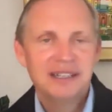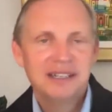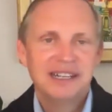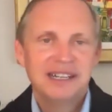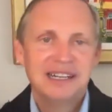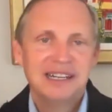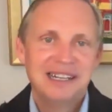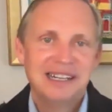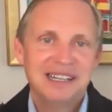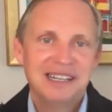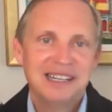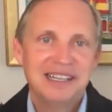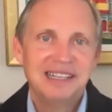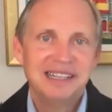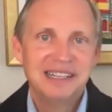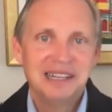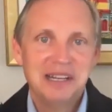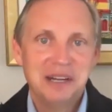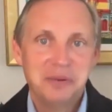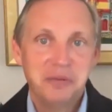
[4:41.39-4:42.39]

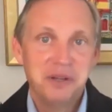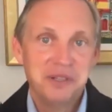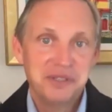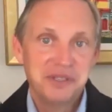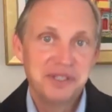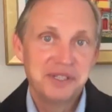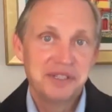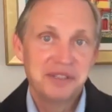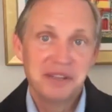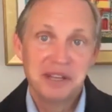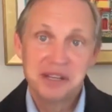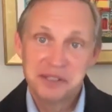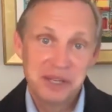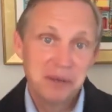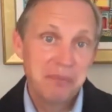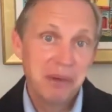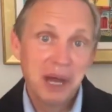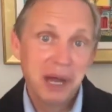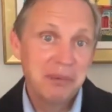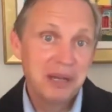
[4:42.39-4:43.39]
what's
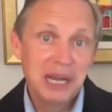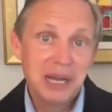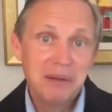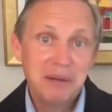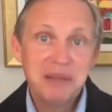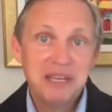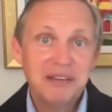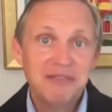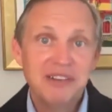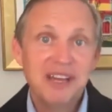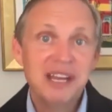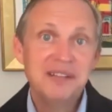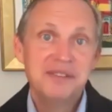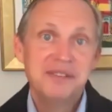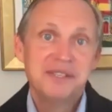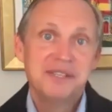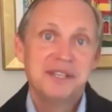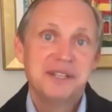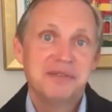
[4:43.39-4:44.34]
some upcoming events,